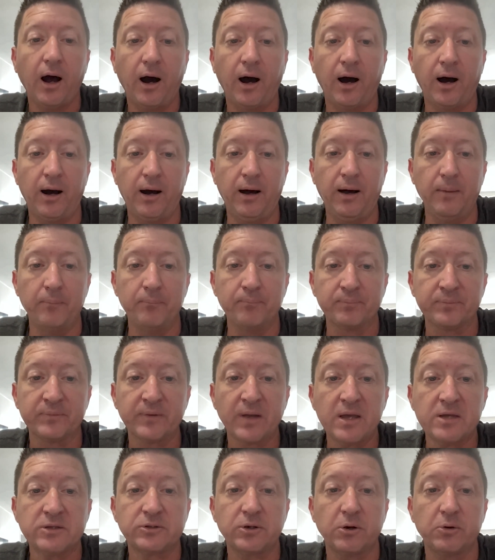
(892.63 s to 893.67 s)

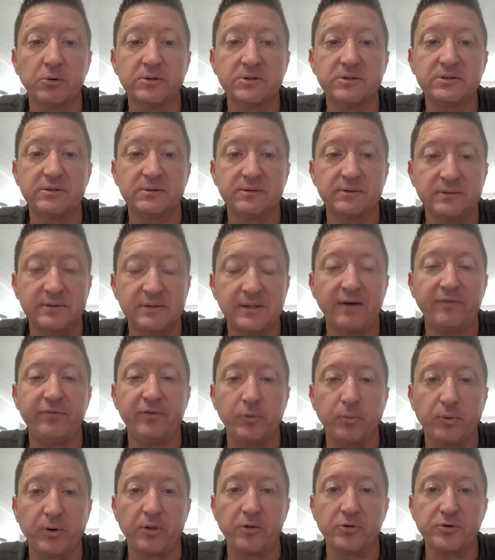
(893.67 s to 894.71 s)
So it's
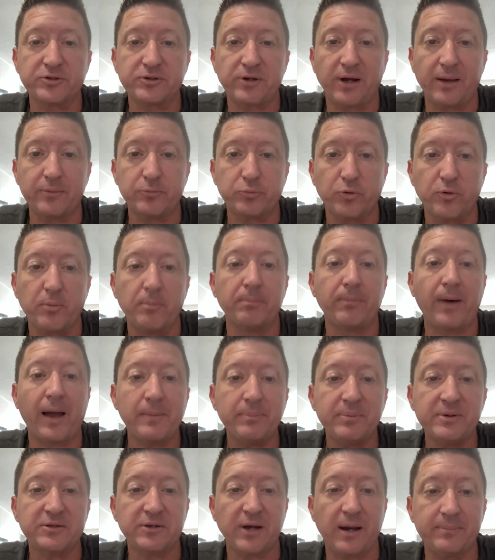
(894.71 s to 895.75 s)
definitely one of those times where it
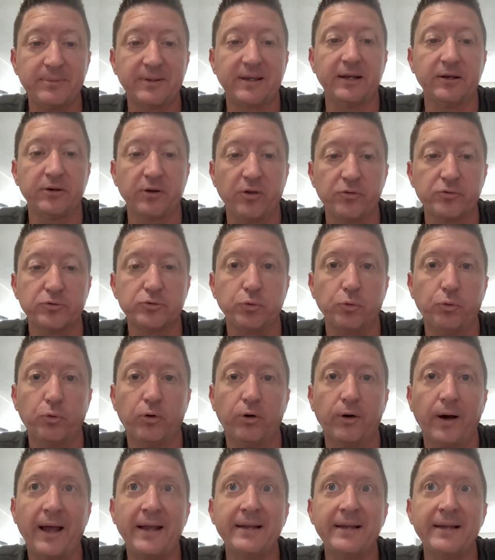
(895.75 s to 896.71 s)
might be time to get another tool.